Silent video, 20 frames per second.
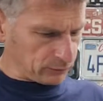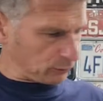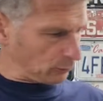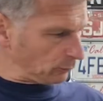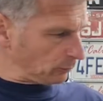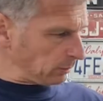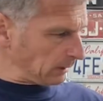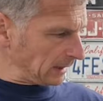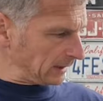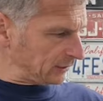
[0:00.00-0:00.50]
to
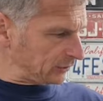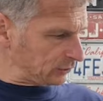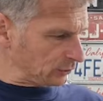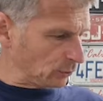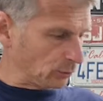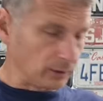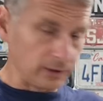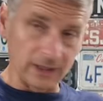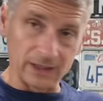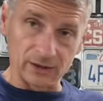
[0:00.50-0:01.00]
replace
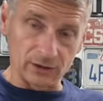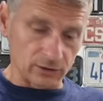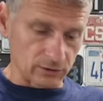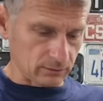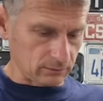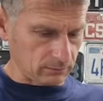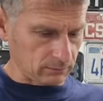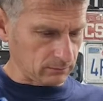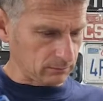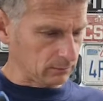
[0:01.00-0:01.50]
your inner
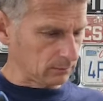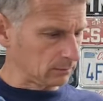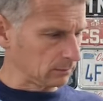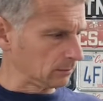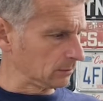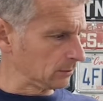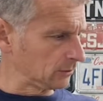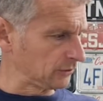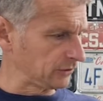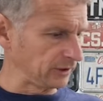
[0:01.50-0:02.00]

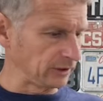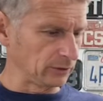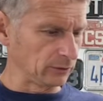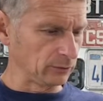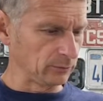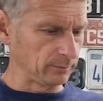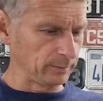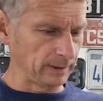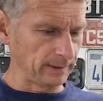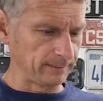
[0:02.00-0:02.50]

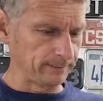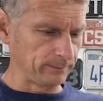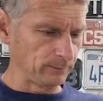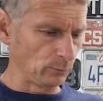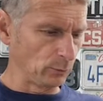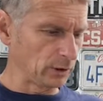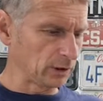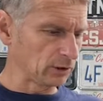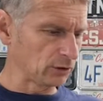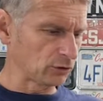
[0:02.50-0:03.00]
seal, but
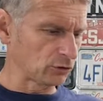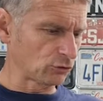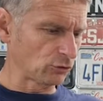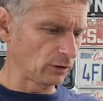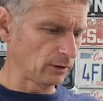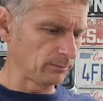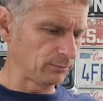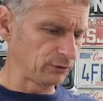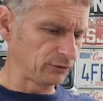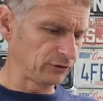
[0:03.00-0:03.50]
we're going to
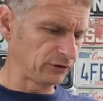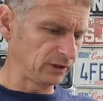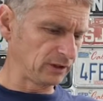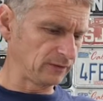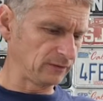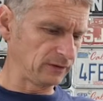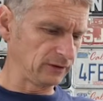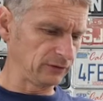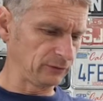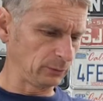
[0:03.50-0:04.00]
try and
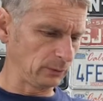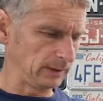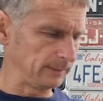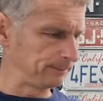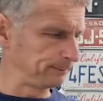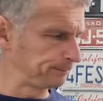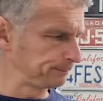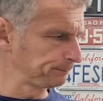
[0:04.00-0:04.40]
preserve this one.